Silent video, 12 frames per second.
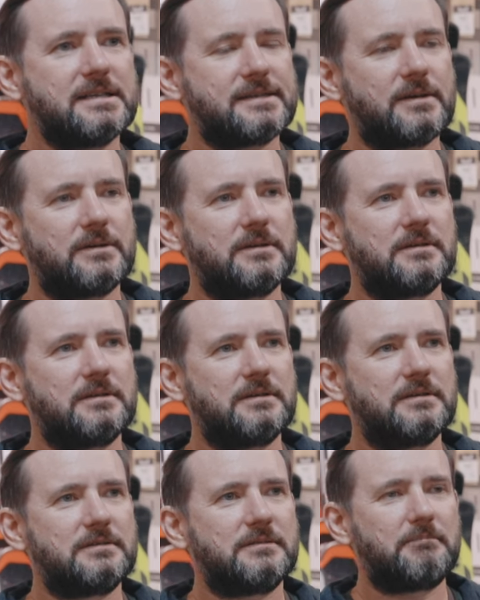
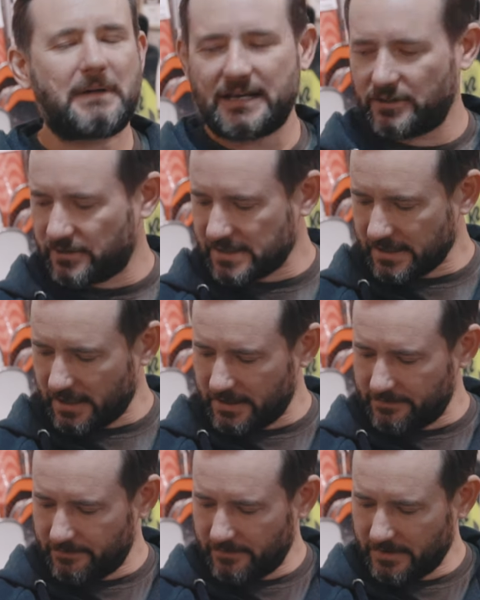So, might look the
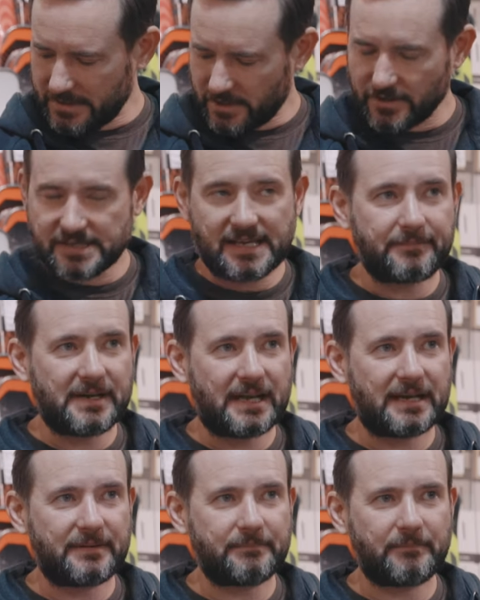same, it's got the same
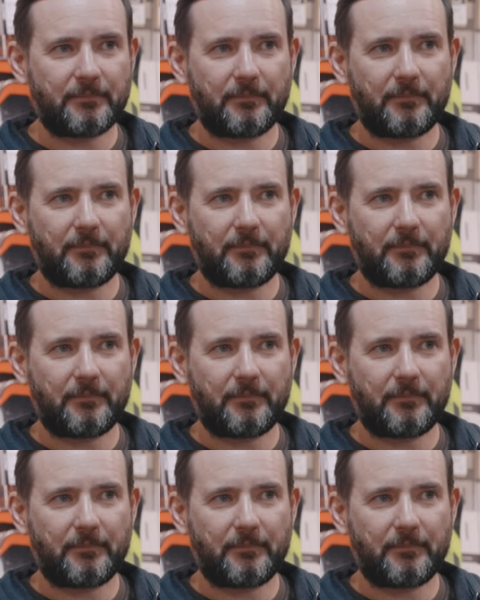name,